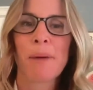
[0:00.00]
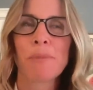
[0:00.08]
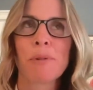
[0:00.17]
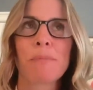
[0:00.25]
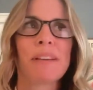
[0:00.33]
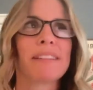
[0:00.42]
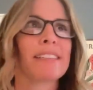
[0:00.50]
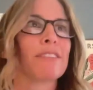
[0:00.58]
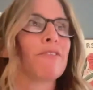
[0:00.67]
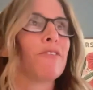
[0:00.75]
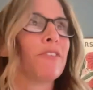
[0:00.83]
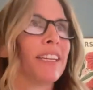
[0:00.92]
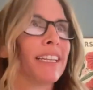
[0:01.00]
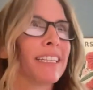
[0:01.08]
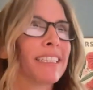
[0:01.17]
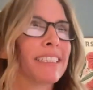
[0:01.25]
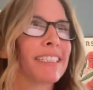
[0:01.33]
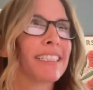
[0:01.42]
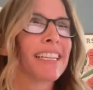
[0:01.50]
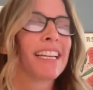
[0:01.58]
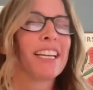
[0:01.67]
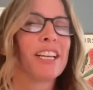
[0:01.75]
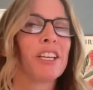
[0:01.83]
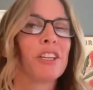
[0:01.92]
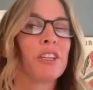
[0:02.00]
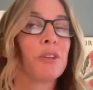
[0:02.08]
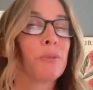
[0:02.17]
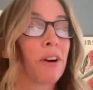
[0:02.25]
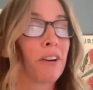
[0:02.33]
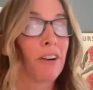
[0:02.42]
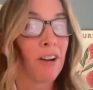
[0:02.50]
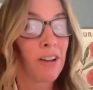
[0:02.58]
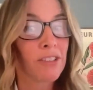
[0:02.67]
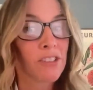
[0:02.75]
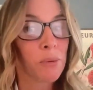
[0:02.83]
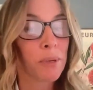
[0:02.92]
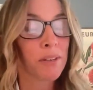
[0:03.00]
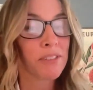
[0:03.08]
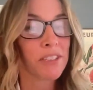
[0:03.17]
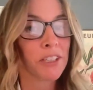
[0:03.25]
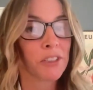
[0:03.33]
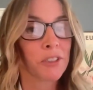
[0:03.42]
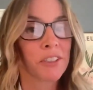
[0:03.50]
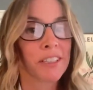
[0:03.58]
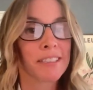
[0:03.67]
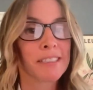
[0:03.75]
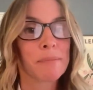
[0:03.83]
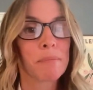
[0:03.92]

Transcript: You're based in Phoenix. You are also one of Senior Lee's